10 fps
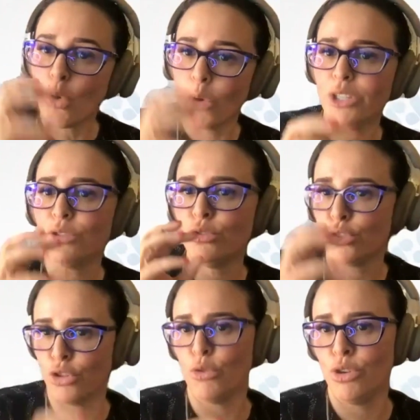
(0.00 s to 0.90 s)
I'm going
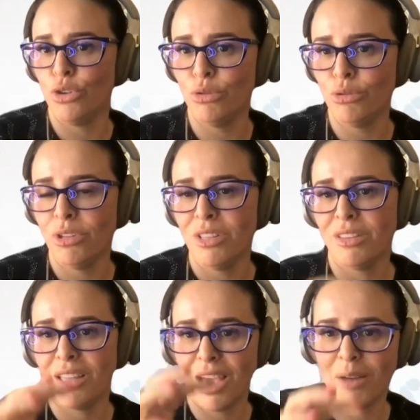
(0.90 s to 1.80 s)
to show you
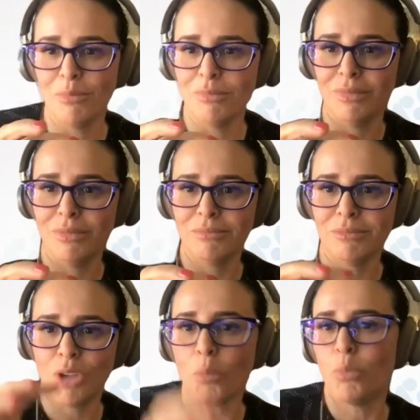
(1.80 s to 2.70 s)
that I'm
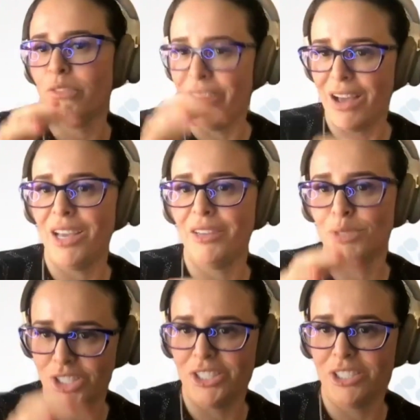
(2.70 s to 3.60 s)
top
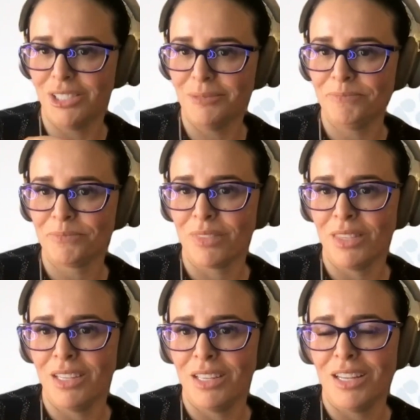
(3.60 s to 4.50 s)
5 material.
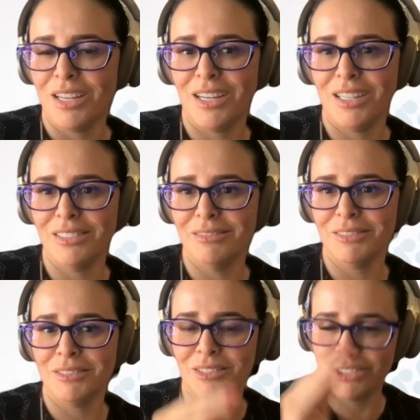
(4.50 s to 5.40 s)

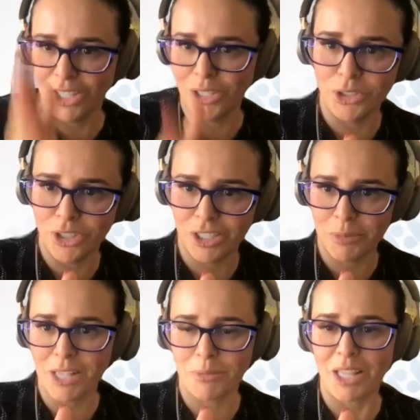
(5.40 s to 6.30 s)
And tell me
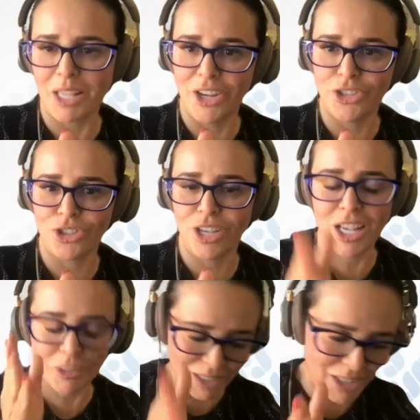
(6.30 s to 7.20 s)
your
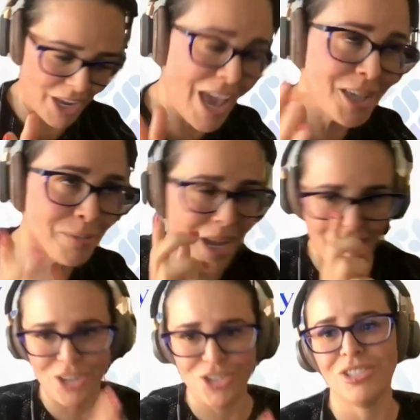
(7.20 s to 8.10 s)

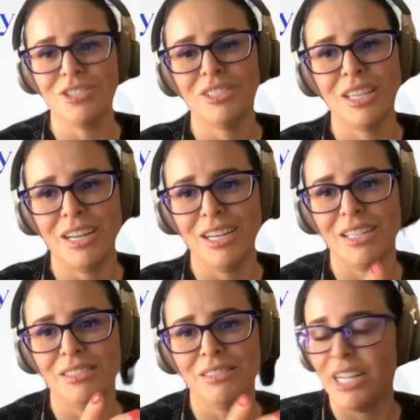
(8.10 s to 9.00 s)
expectations,
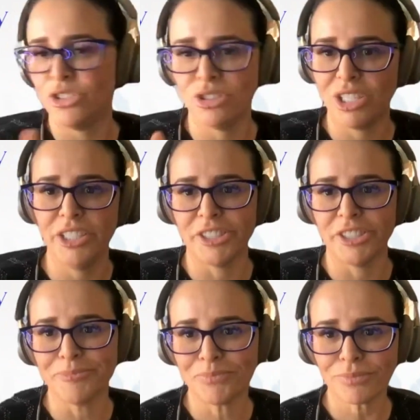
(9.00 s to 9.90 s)
and I just
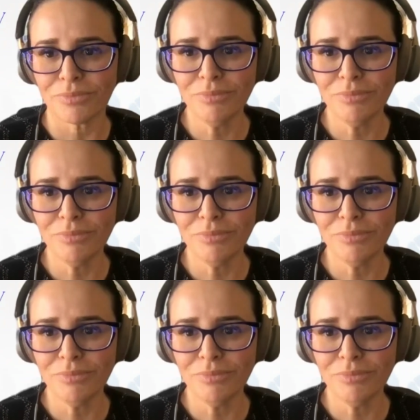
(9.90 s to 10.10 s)
delivered.